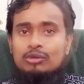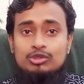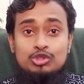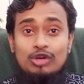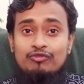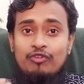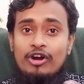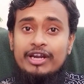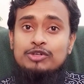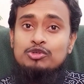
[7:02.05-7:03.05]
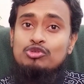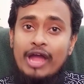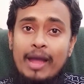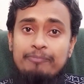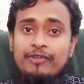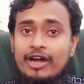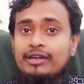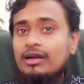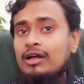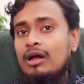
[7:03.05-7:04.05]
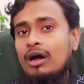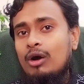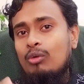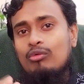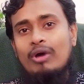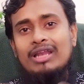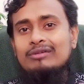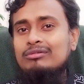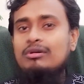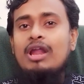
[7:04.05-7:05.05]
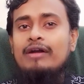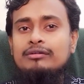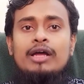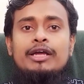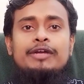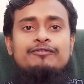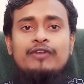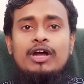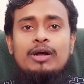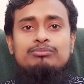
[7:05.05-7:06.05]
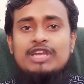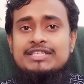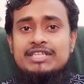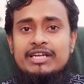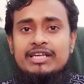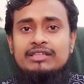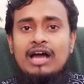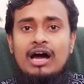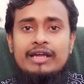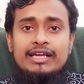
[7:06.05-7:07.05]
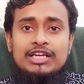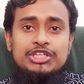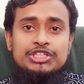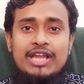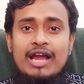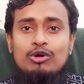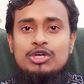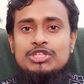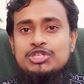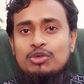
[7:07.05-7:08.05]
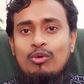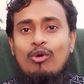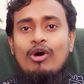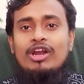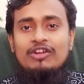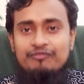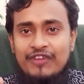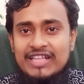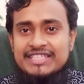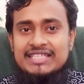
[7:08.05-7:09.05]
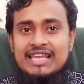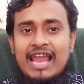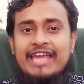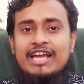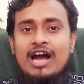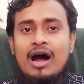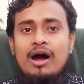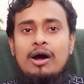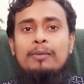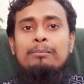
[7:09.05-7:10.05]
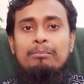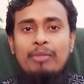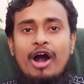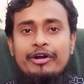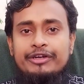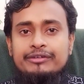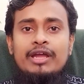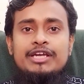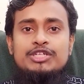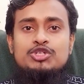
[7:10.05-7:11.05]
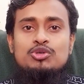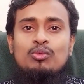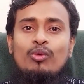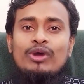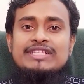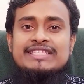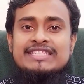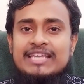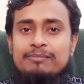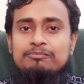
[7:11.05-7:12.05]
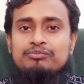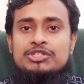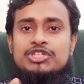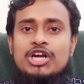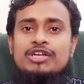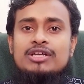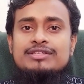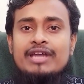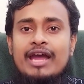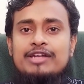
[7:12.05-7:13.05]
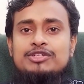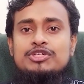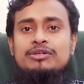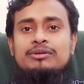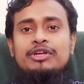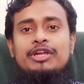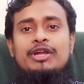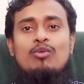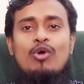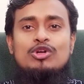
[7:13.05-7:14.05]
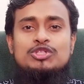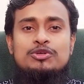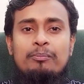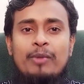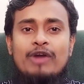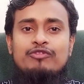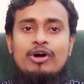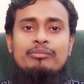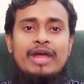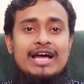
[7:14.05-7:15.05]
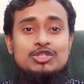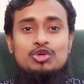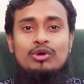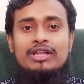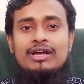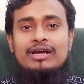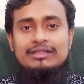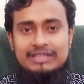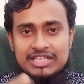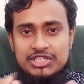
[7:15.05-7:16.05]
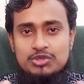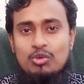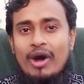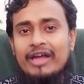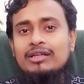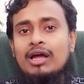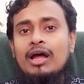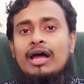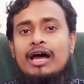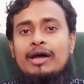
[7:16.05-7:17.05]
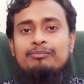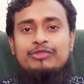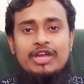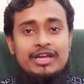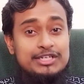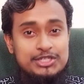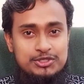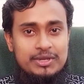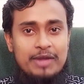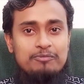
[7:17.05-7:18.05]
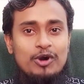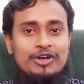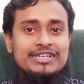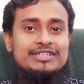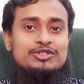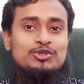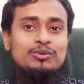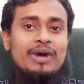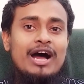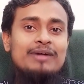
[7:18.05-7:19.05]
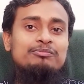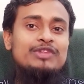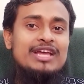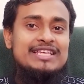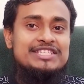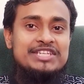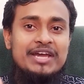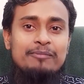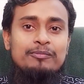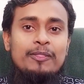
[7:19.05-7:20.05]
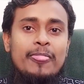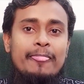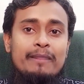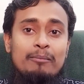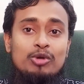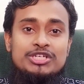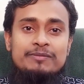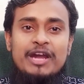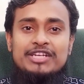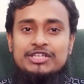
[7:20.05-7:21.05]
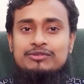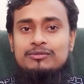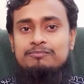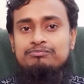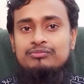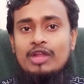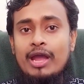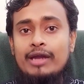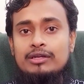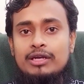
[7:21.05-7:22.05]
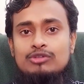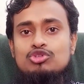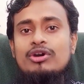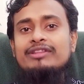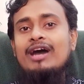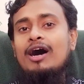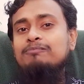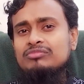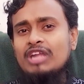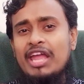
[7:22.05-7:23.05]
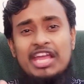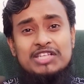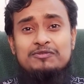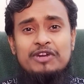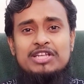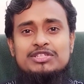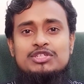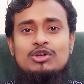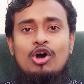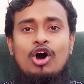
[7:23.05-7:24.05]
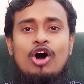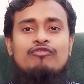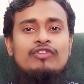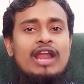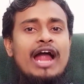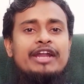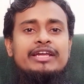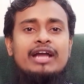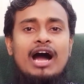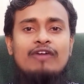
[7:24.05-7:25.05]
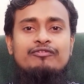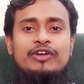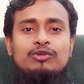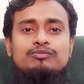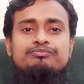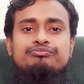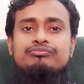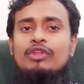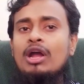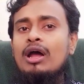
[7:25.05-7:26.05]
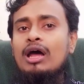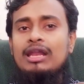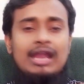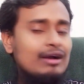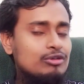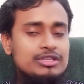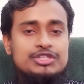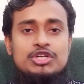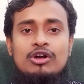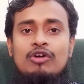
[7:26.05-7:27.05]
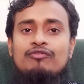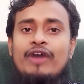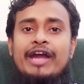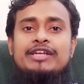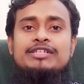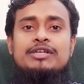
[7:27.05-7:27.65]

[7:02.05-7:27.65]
Don't forget to have fun while you learn. If studying the English language only feels like a burden, it will seem tedious and you won't perform as well. This is why it's important to stay motivated and enjoy the experience of learning a few language. Find